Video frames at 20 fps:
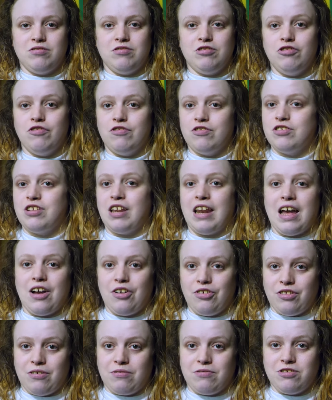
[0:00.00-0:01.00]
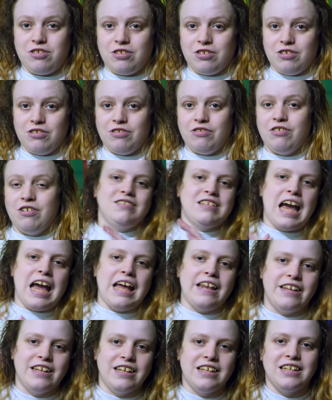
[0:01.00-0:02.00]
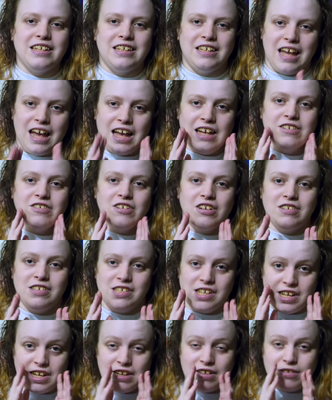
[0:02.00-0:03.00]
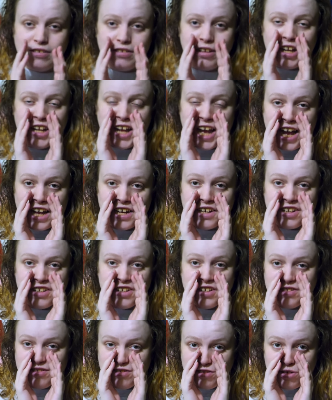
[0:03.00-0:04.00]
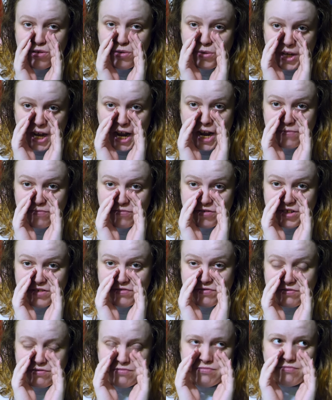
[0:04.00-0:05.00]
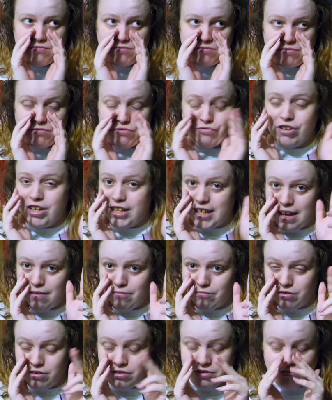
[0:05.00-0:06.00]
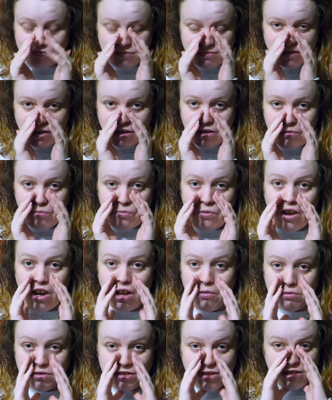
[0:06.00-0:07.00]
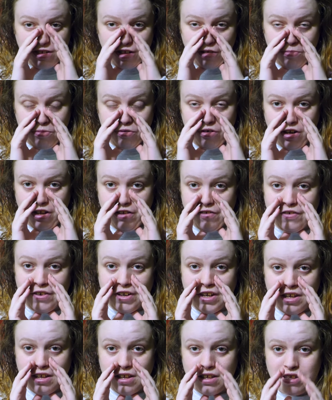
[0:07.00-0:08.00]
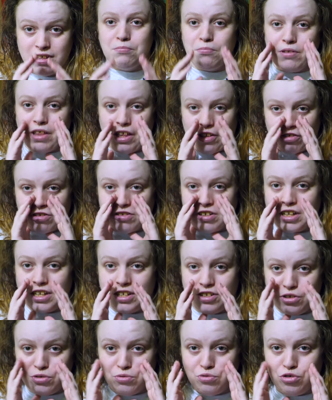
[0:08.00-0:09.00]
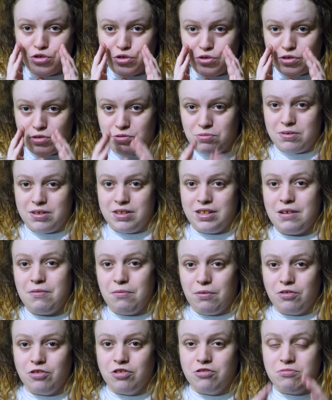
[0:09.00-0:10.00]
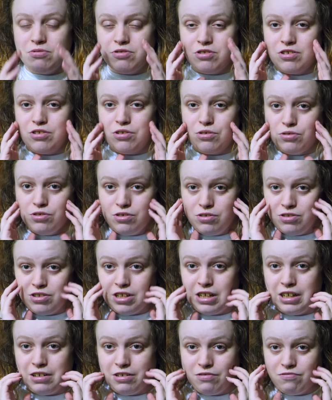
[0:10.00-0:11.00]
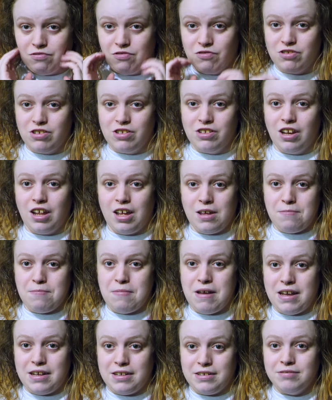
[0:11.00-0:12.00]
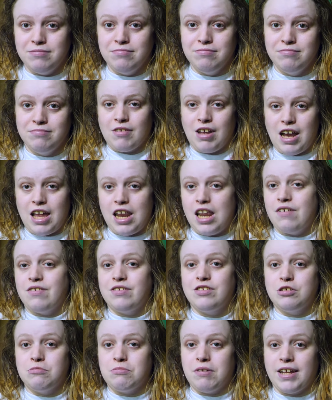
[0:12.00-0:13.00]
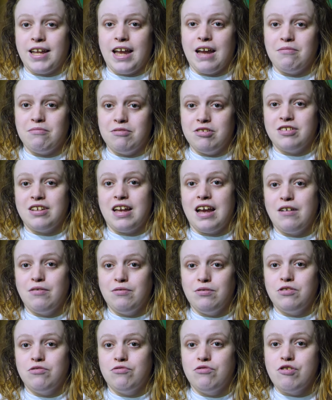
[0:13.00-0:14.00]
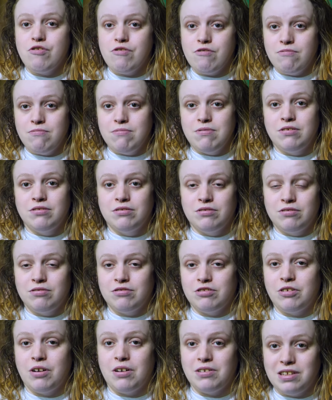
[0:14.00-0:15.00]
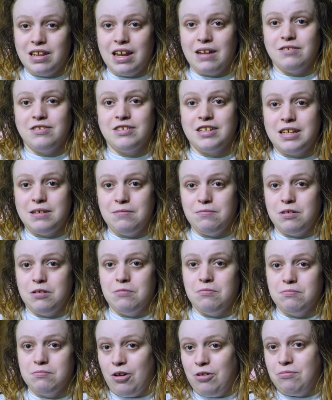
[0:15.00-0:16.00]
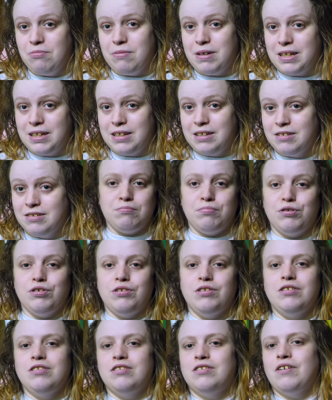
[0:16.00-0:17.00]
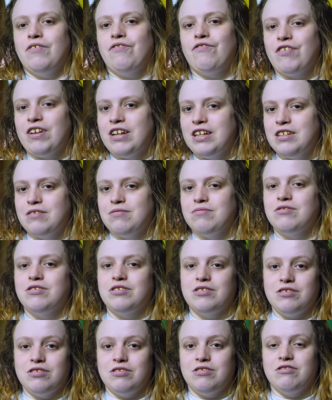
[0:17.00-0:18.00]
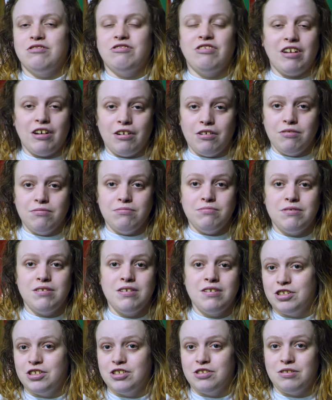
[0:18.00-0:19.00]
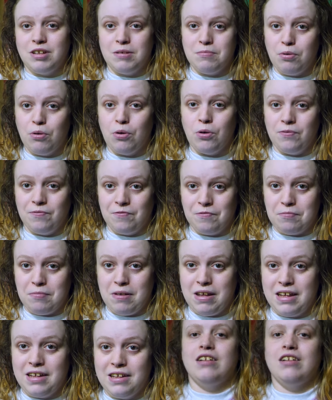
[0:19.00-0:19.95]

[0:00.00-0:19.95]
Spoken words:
You're just allowed stuff. Technically, yes, I had three cameras while I was in the priory, but that's because I did YouTube and they wanted me to do something other than lie in bed. I never took my cameras out the room, so I was allowed to keep them on me. But your freedom to film, which is important for me.